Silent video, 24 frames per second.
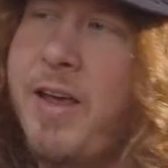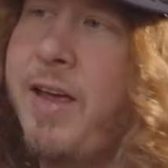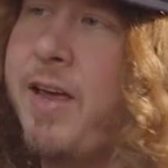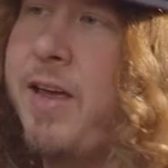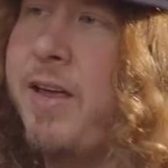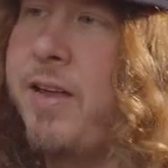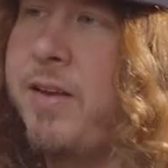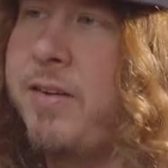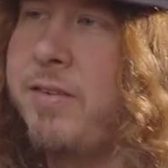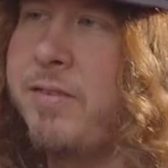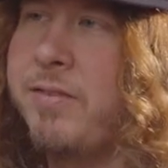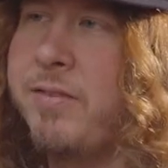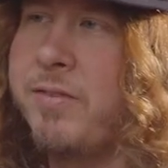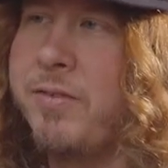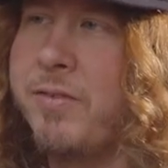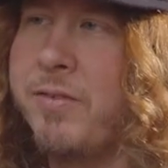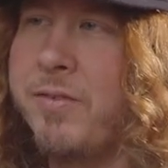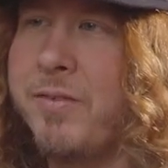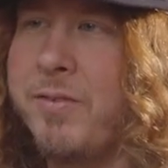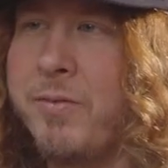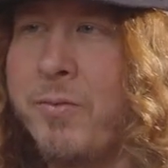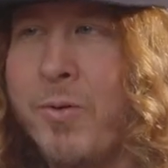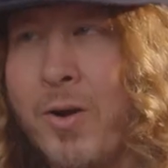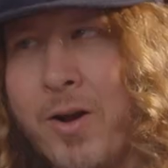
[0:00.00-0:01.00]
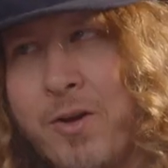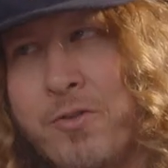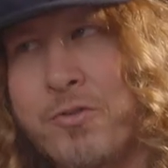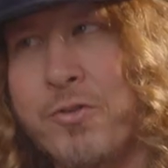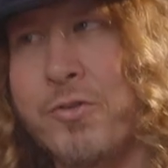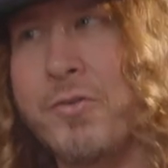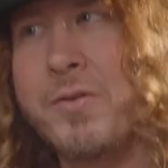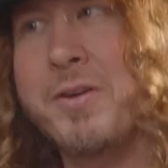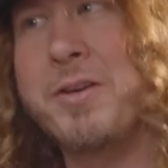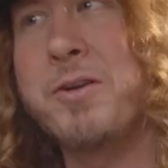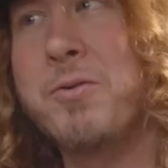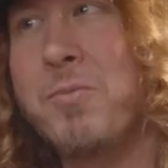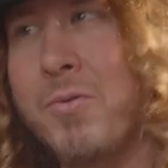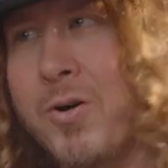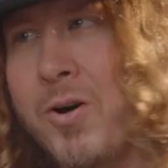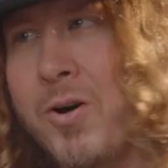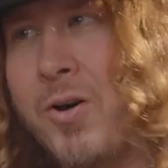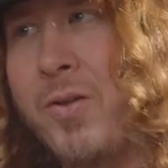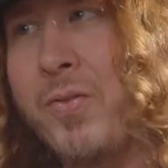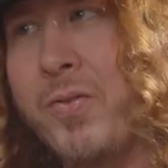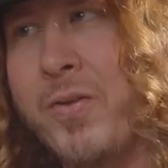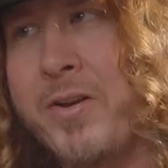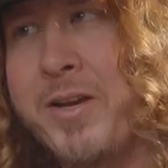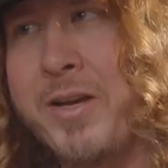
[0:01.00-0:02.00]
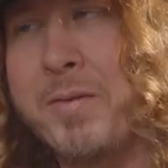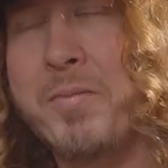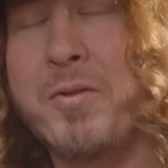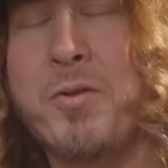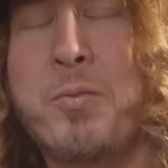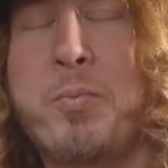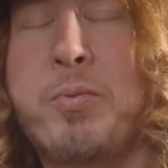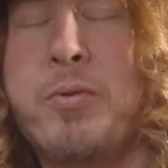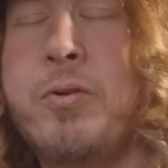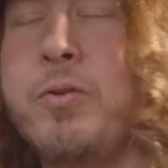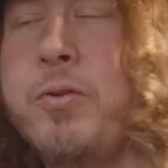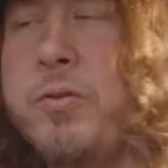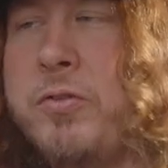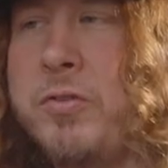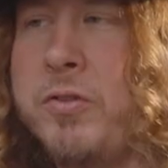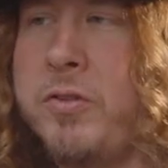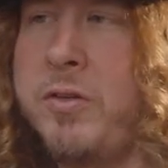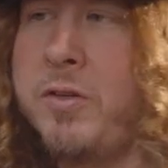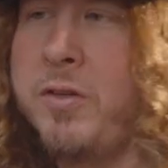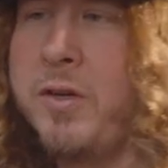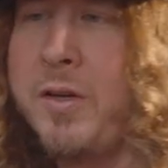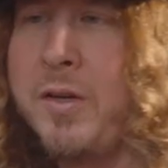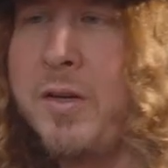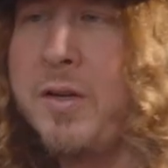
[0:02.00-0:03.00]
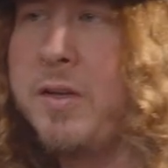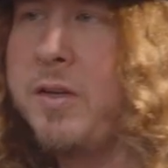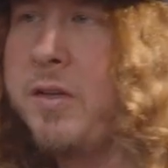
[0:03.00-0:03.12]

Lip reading: And Roger Greenewalt, the name of the producer,